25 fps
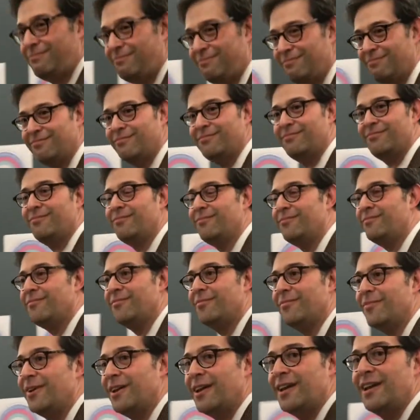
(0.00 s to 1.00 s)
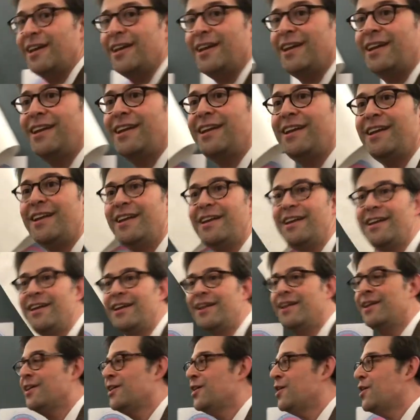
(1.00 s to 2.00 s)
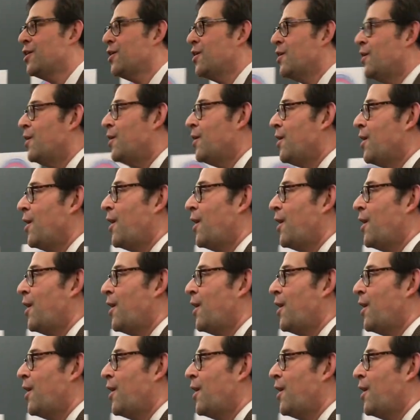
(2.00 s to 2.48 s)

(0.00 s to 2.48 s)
What is your favorite sports team of all time?